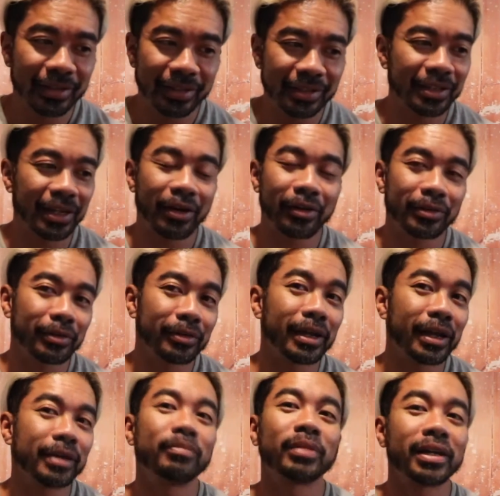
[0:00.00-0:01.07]
this character
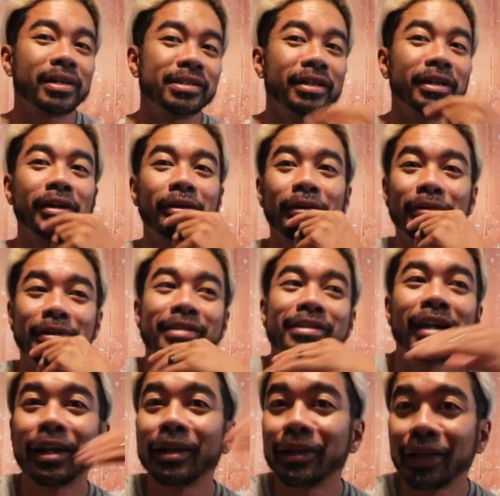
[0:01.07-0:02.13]
that he plays in here is
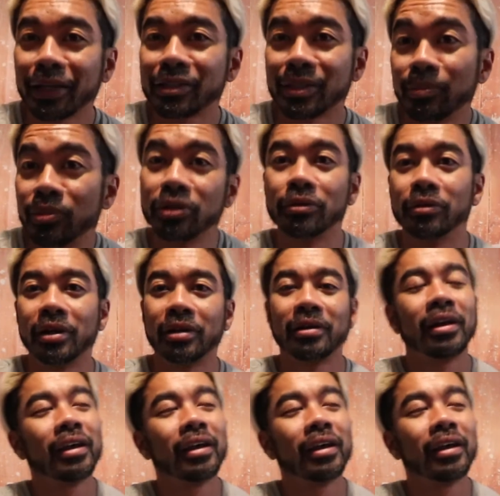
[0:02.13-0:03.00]
kind of like subdued